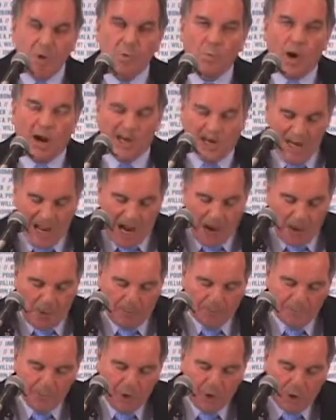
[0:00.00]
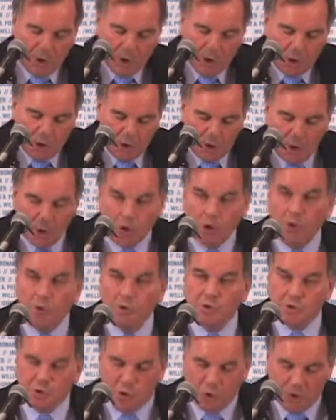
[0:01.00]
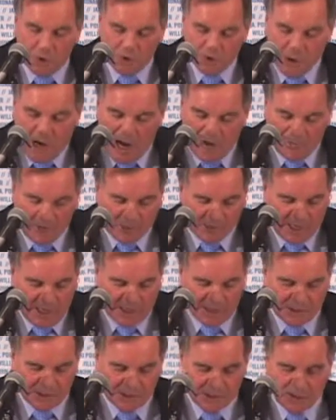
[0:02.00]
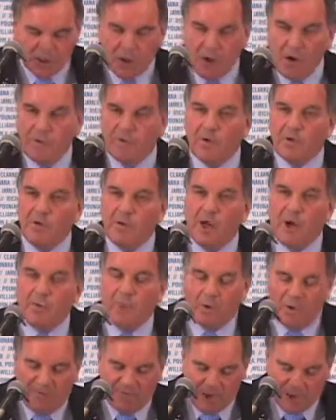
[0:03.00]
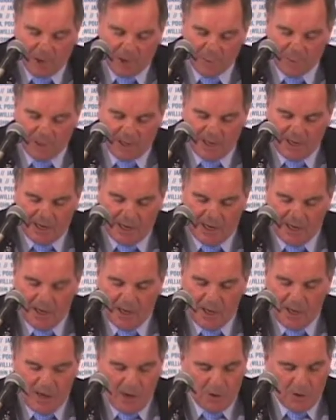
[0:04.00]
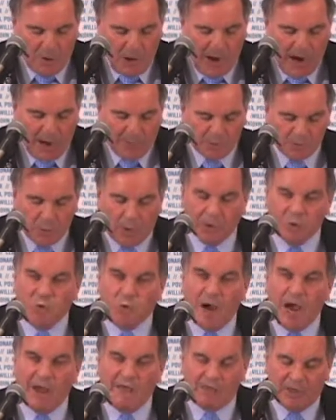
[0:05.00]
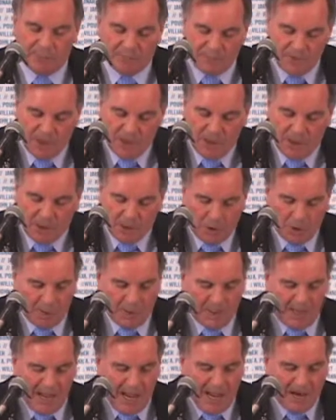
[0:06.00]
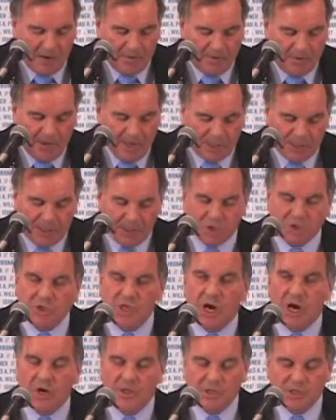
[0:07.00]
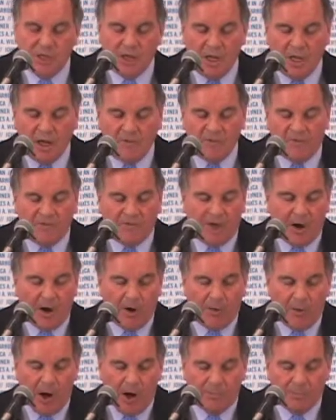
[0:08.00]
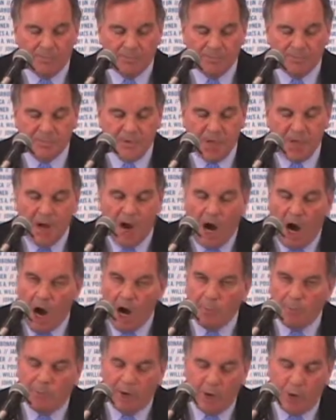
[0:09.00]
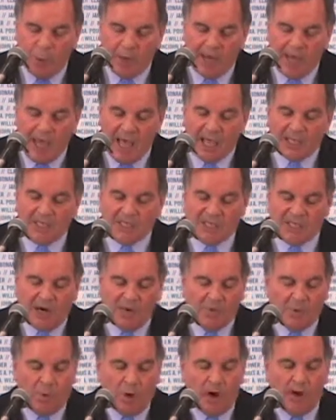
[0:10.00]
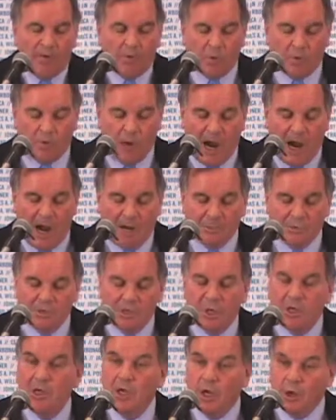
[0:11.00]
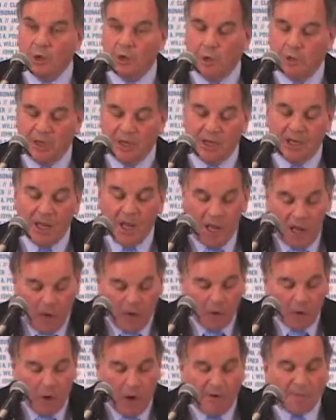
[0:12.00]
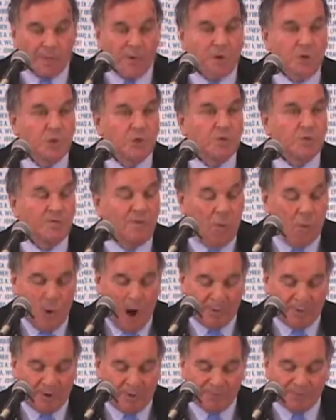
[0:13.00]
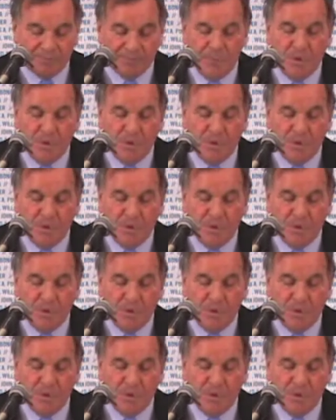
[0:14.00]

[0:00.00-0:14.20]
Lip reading: Right now, you can lose your driver's license for a number of gun-related crimes while driving, including aggravated discharge of a firearm. Our bill would add several other crimes, including unlawful use of a weapon,